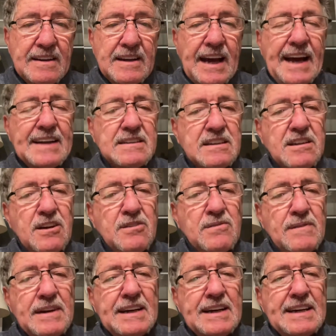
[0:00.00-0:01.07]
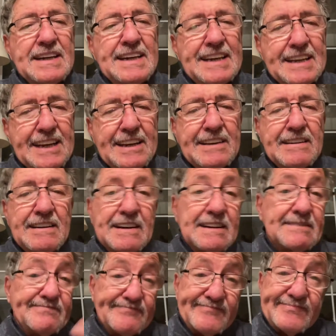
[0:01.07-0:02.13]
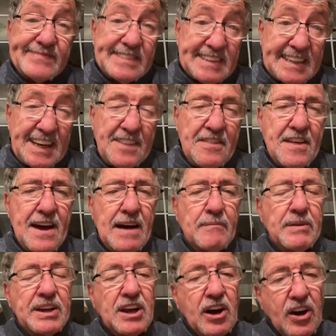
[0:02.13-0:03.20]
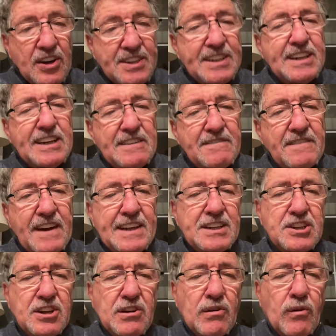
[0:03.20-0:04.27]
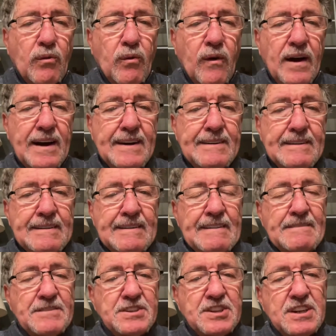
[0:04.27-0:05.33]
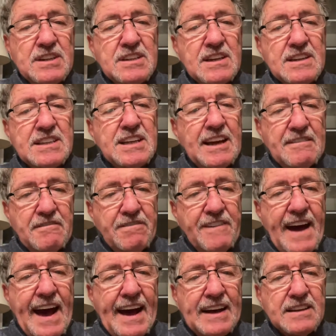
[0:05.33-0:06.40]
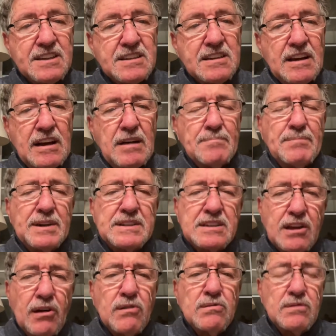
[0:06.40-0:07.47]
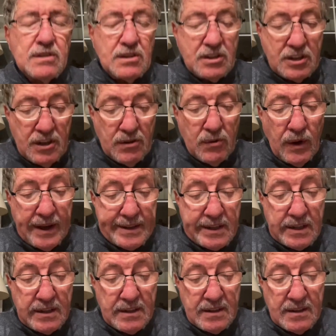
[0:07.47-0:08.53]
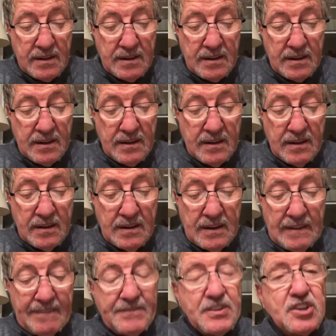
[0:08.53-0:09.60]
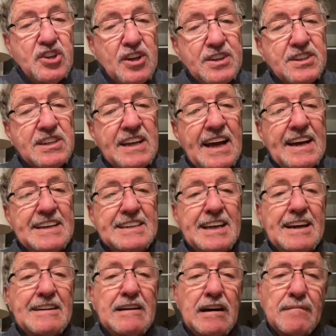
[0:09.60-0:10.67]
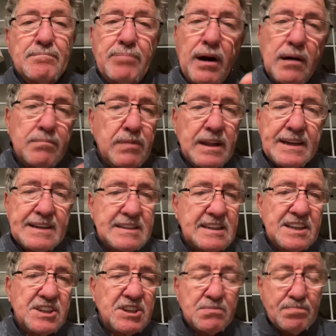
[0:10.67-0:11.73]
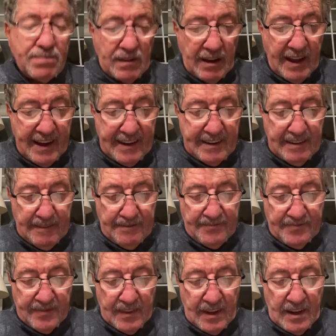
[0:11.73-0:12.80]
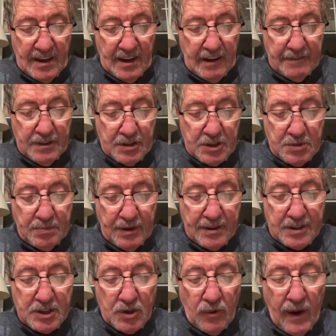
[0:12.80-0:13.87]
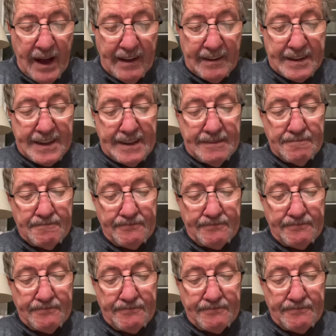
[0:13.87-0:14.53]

And so in an, to them, an unconventional way, Jesus said fast, but don't do it just as a public display of your spirituality.